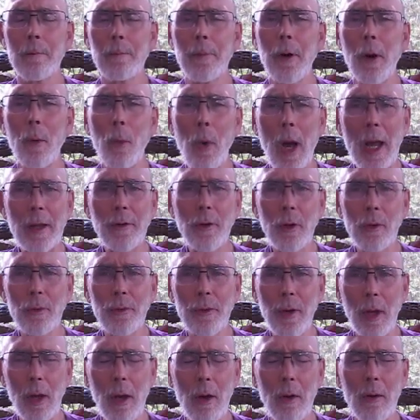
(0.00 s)
But when you
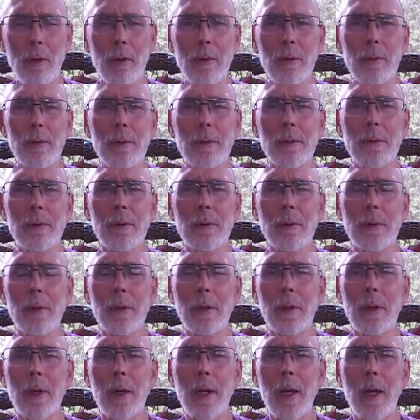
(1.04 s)
do,
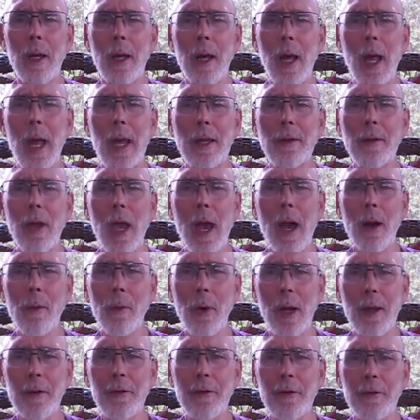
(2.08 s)
and
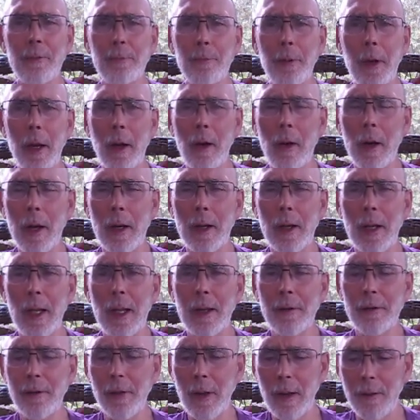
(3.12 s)
Yahweh's Spirit
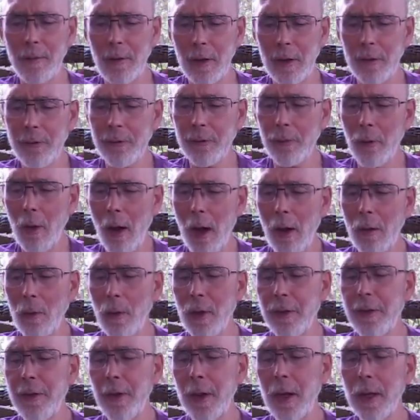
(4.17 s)
is living strong
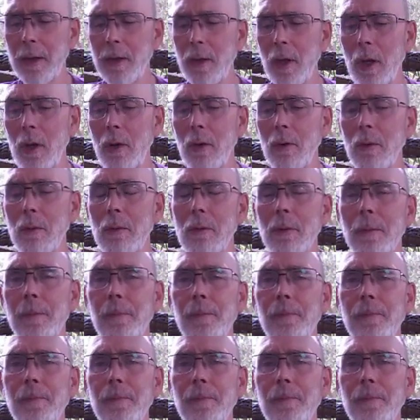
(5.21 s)
within you,